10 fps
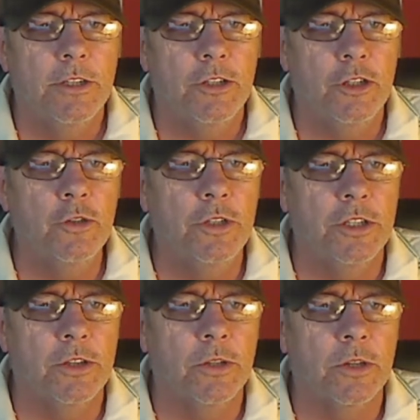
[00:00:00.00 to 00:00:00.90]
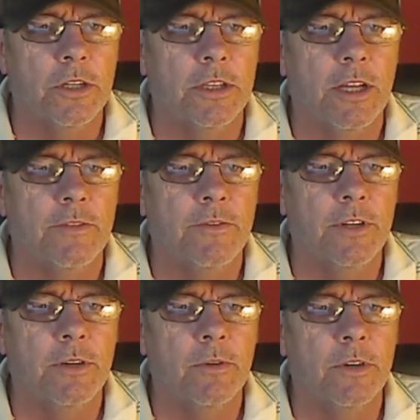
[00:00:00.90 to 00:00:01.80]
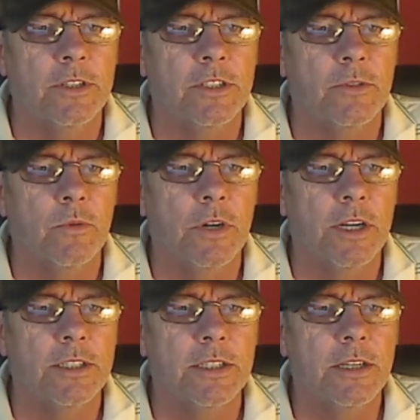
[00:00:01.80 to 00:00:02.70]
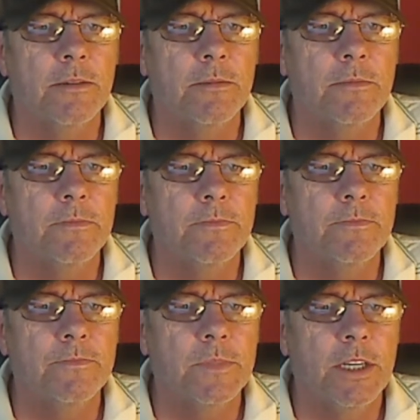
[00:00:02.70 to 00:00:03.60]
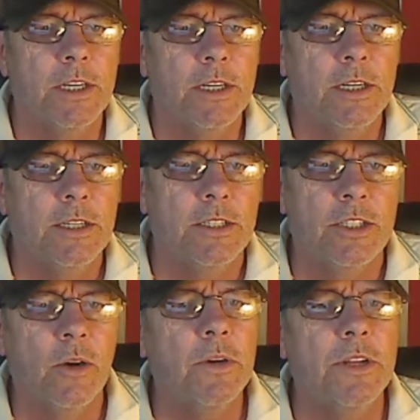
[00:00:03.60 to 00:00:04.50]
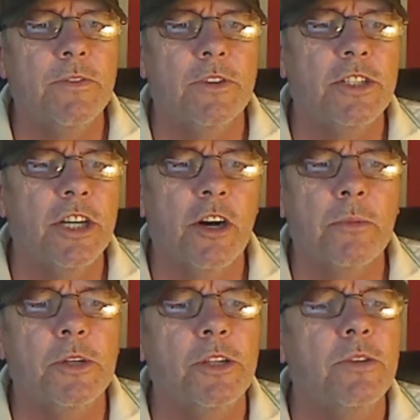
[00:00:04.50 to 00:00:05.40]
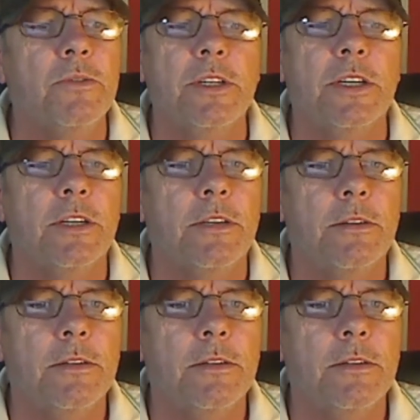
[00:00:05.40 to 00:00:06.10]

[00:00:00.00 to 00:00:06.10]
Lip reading: You didn't look at that video or listen to what I said. Don't even tell me you did.